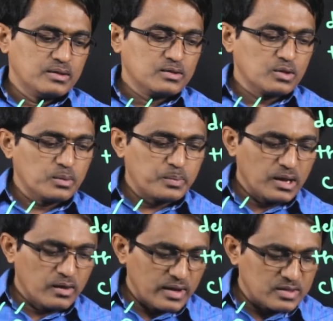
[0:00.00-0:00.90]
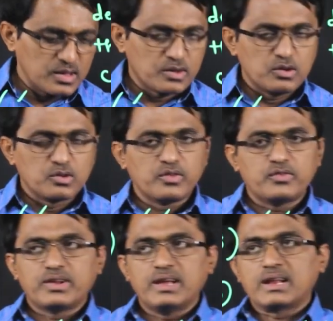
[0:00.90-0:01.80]
So p of x equal to
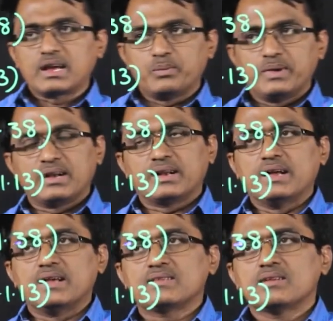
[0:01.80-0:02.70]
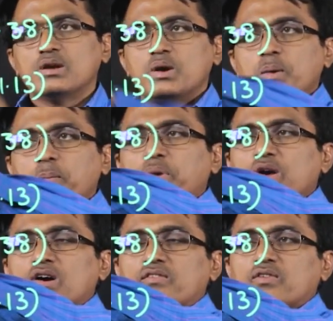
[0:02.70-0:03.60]
15 can be written as
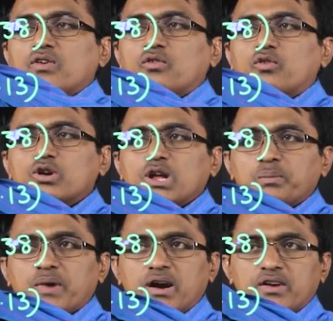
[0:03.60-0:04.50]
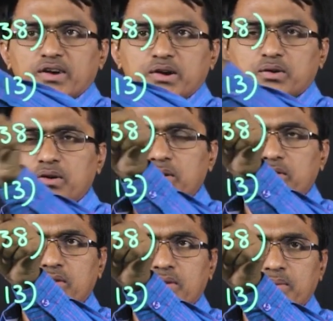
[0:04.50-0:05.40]
p of 14.5 to
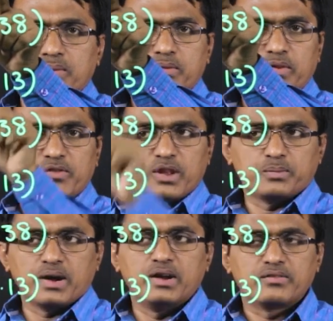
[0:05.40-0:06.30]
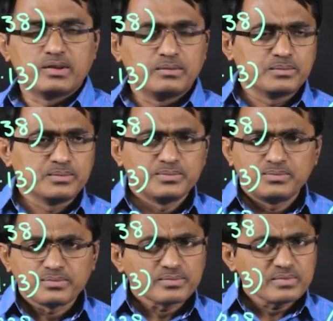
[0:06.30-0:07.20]
15.5.
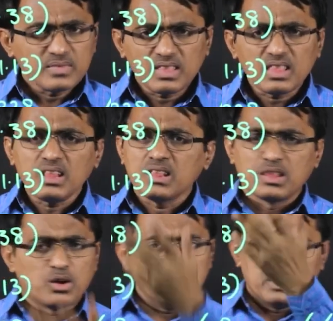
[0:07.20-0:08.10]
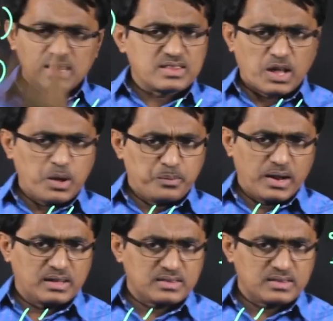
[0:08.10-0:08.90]
Now the same